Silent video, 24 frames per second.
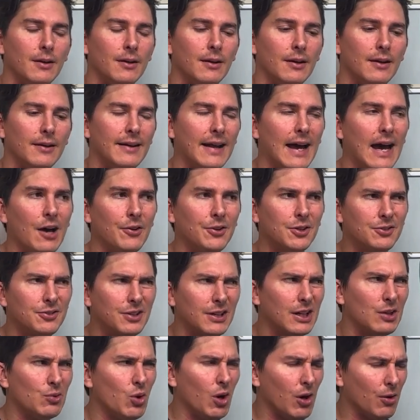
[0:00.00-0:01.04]
Now they're
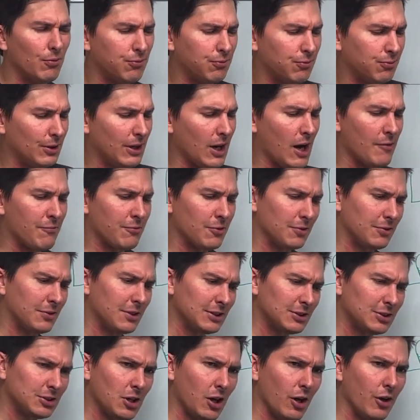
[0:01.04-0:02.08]
thinking, well, if we offered
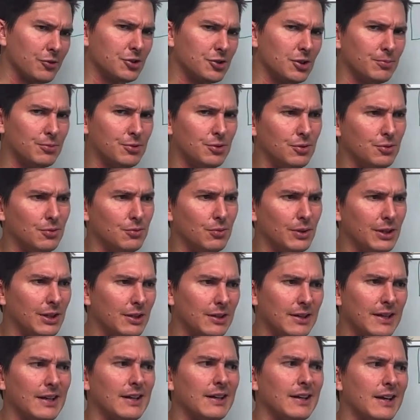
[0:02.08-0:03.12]
this scholarship to, we
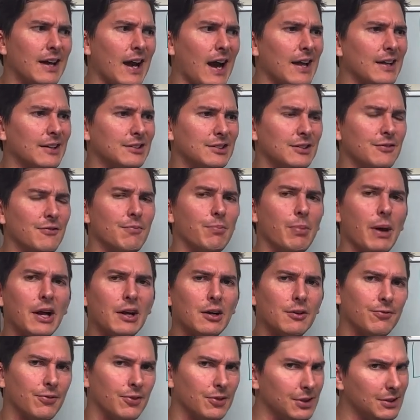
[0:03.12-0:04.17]
could get a guy that's even
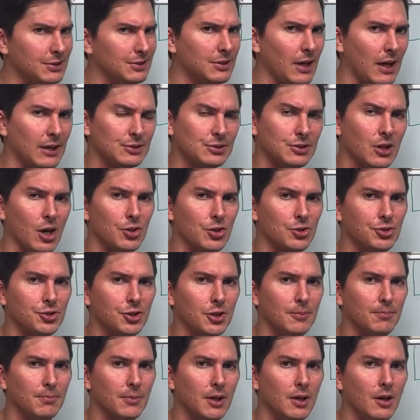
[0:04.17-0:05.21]
better for this size
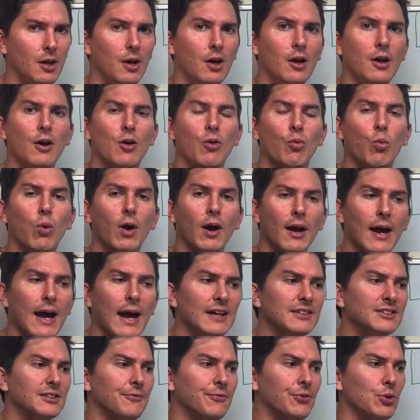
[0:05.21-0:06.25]
scholarship.
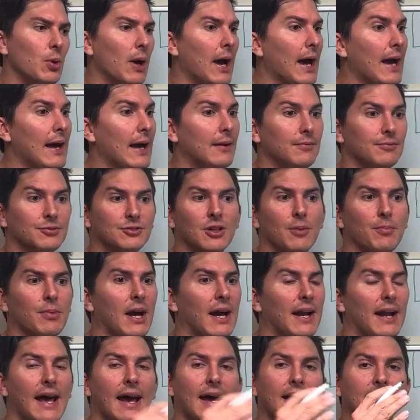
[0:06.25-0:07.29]
Whereas if you had some
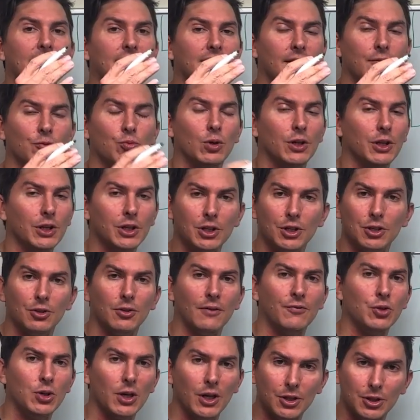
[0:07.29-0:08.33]
kind of really good,
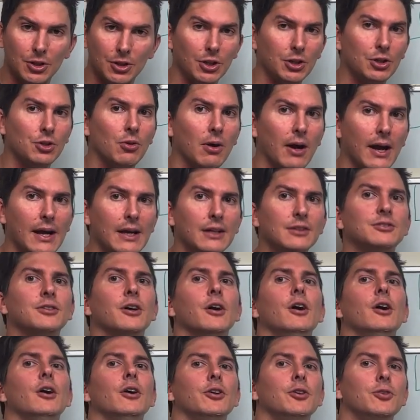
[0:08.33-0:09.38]
if you had good grades,
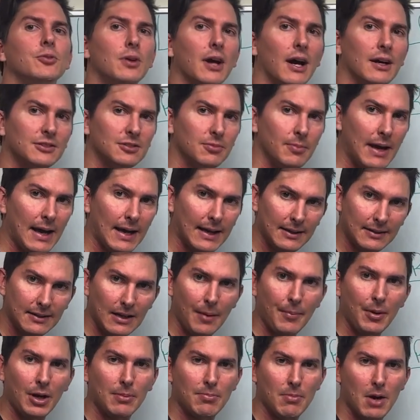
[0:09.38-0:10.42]
you got some
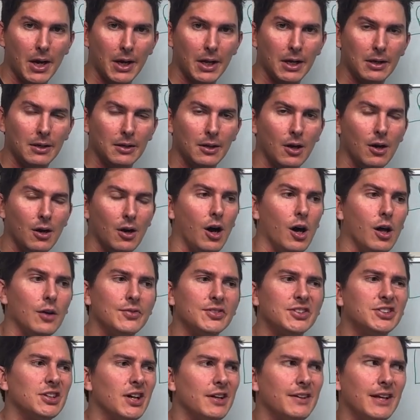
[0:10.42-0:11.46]
academic money, all of a
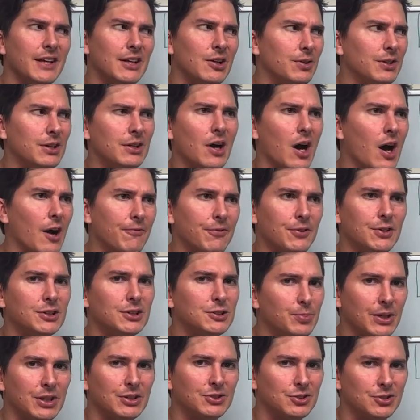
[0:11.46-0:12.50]
sudden they don't need to offer you as
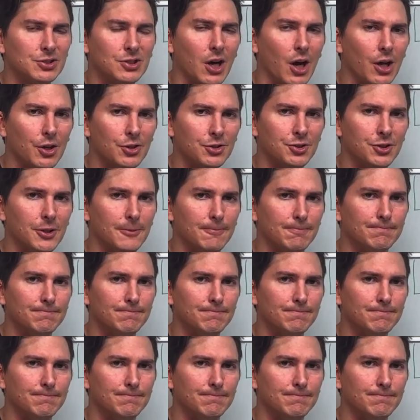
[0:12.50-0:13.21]
big as a scholarship.